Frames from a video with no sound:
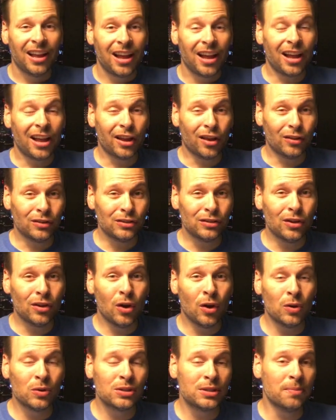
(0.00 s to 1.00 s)
I also
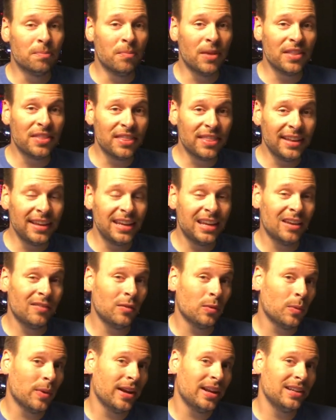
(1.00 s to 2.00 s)
host monthly
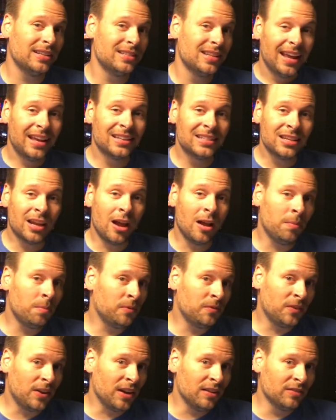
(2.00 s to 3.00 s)
giveaways and top
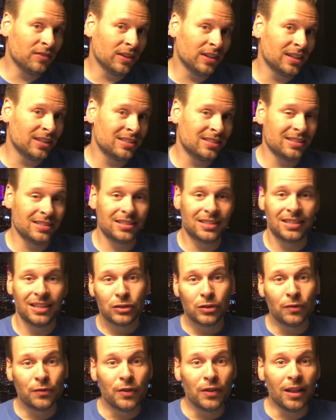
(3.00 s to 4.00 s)
five lists,
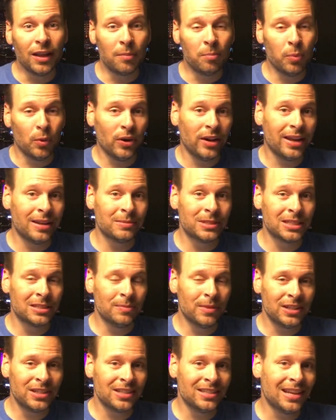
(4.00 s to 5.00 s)
so if you like board games as
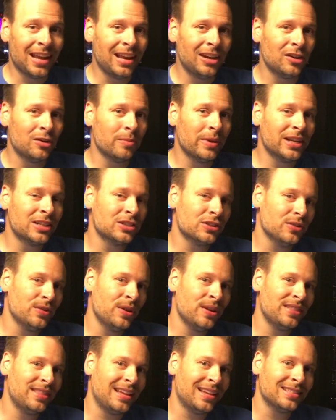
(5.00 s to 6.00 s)
much as I do, make sure you
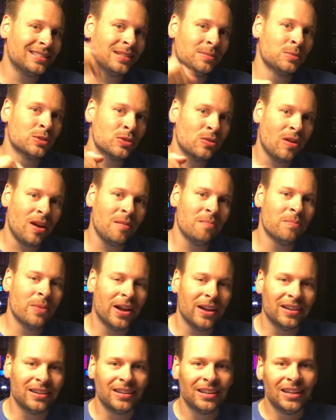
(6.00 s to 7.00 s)
hit that subscribe
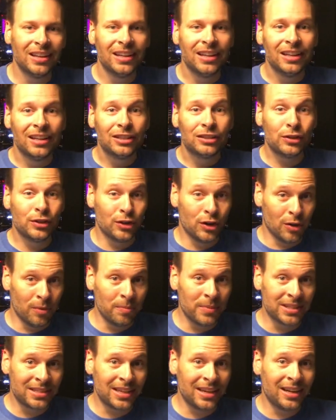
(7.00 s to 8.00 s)
button so you don't
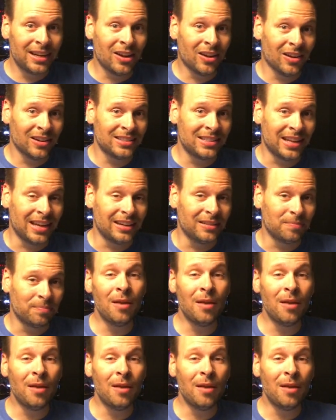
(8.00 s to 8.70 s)
miss any content.